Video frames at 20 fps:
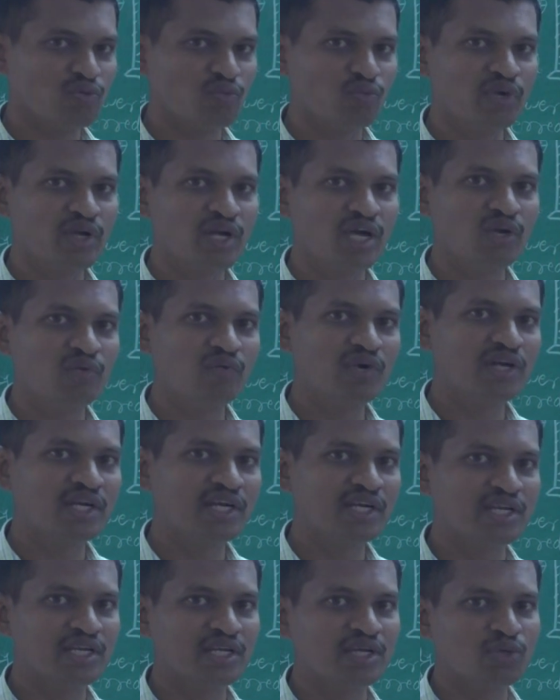we convert
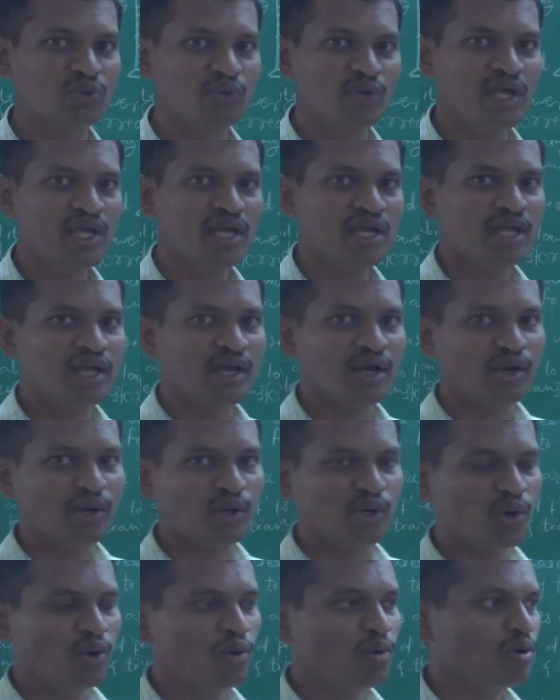it into a
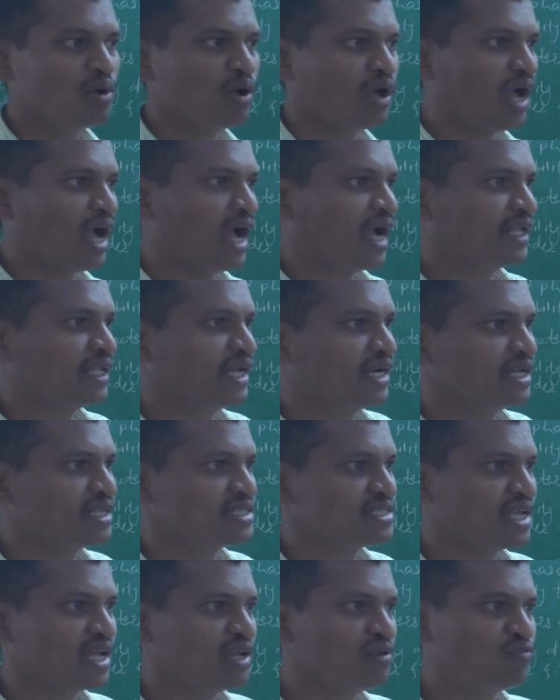dough, and that
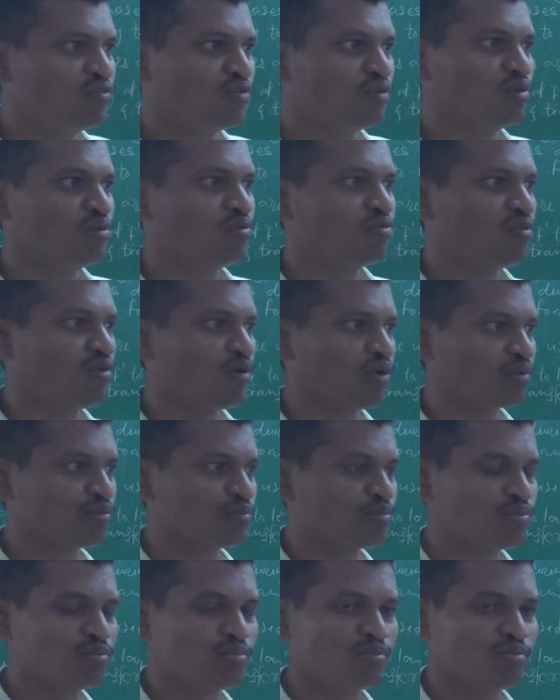is helpful for